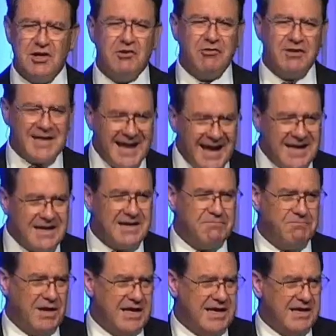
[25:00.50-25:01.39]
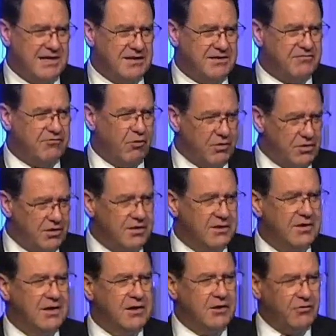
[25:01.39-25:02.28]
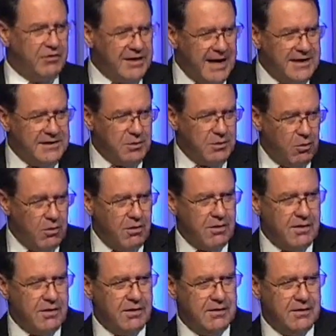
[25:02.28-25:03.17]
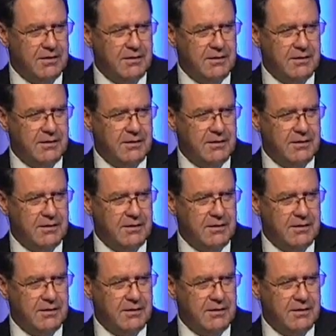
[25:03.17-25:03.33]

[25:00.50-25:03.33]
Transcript: the created beings for the Creator.